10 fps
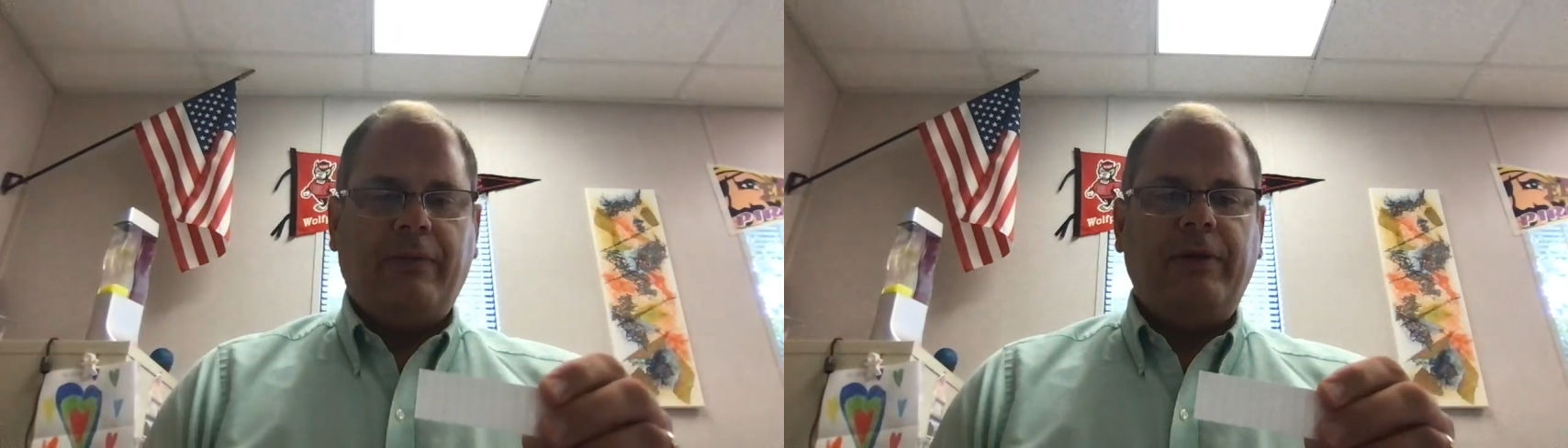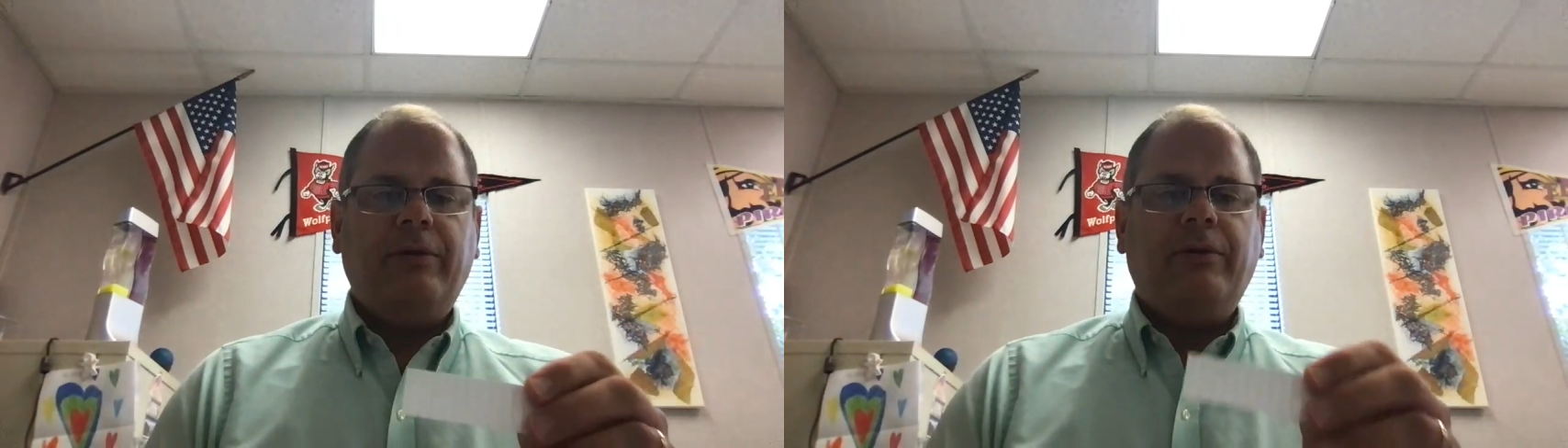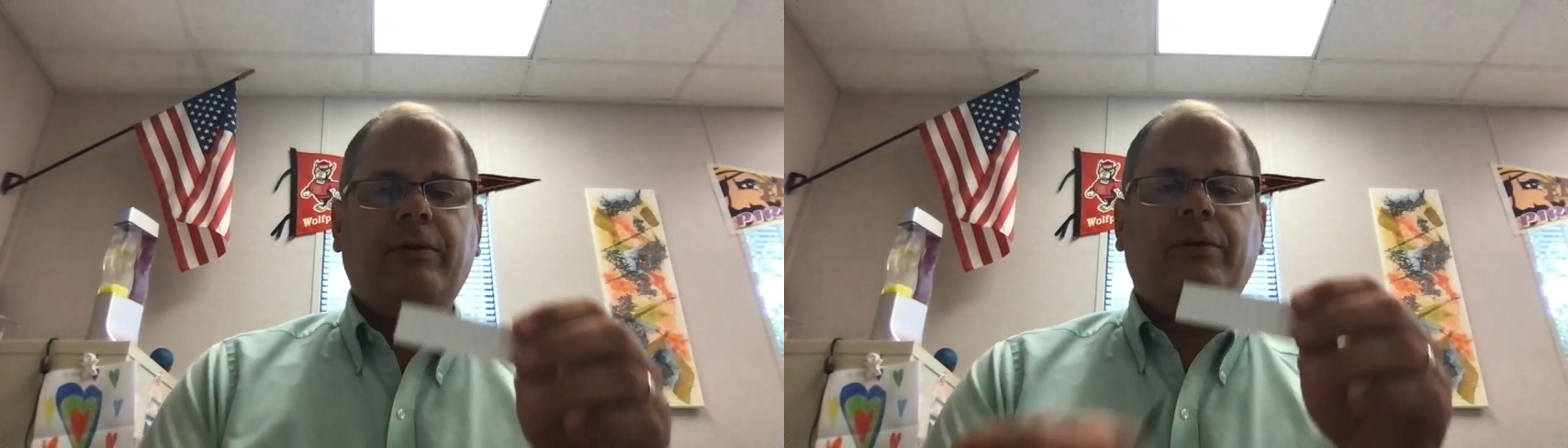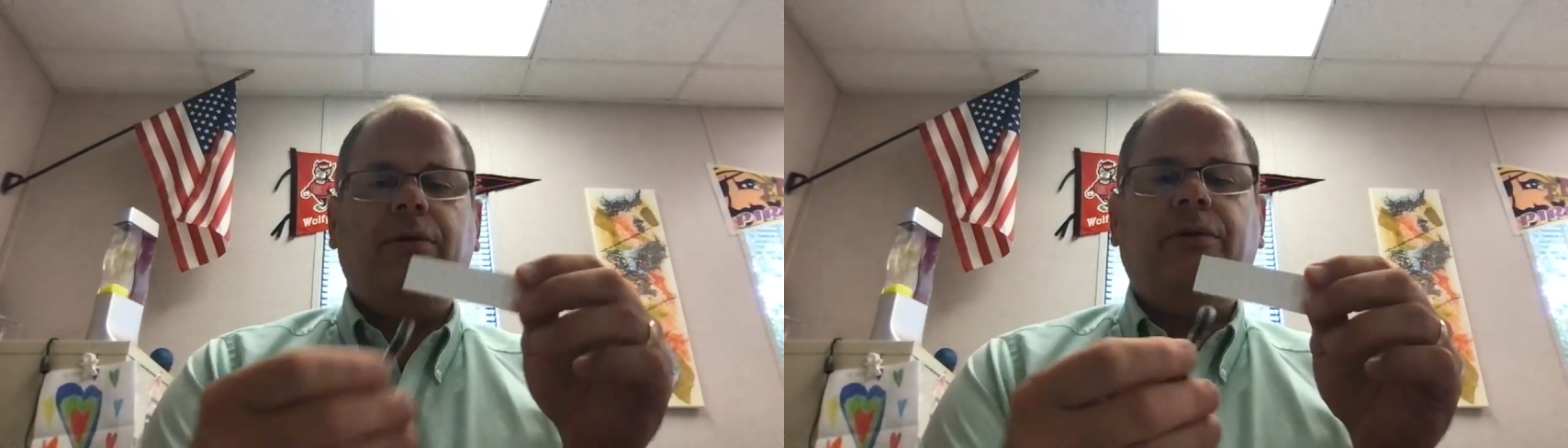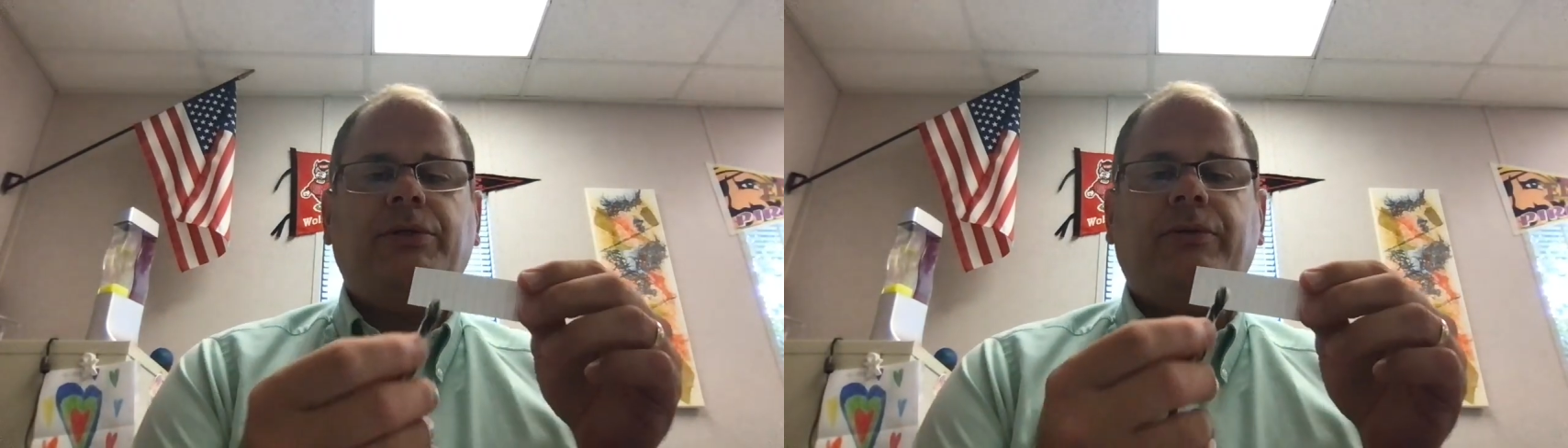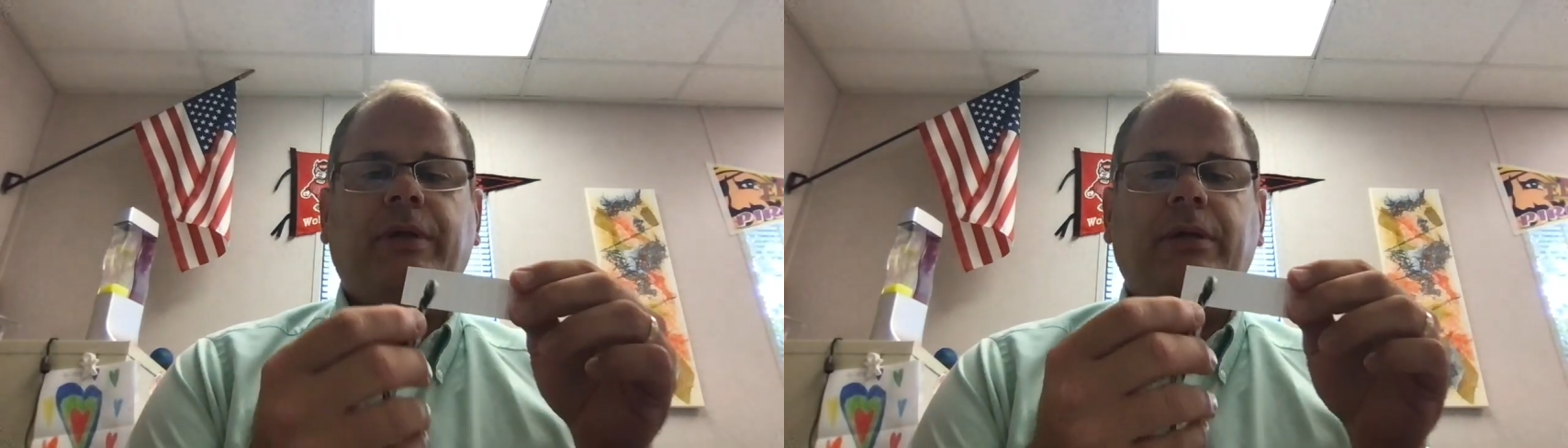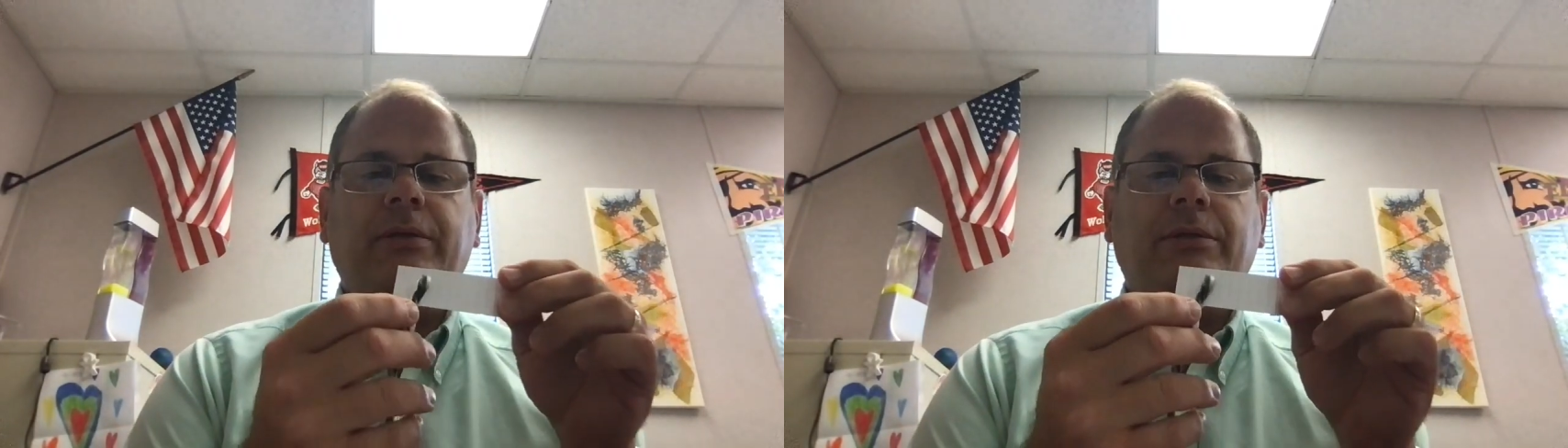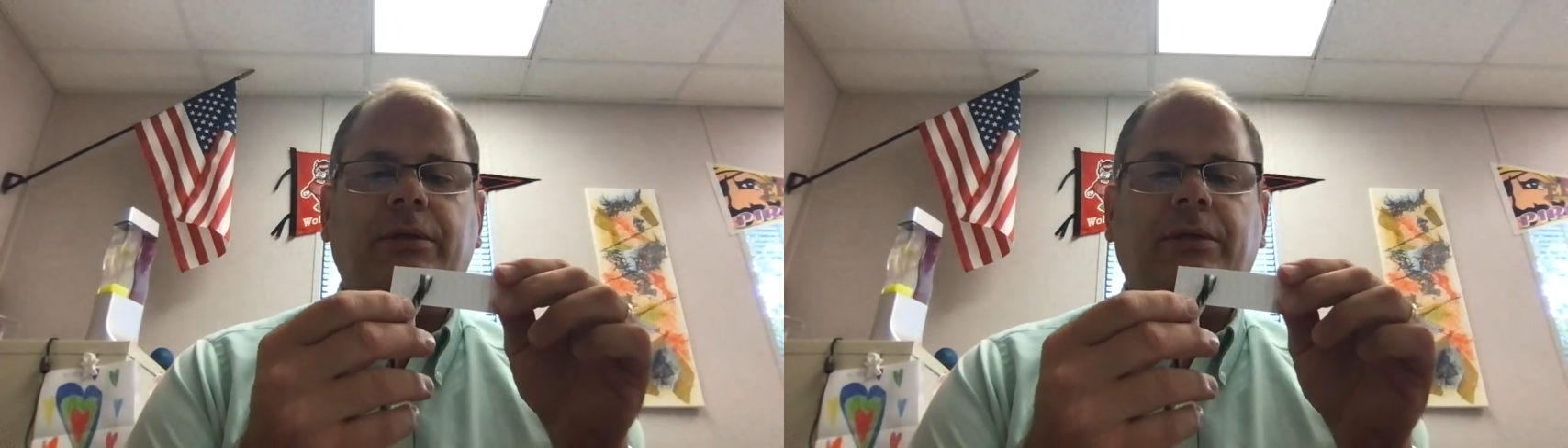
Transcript: Then you're going to glue your string so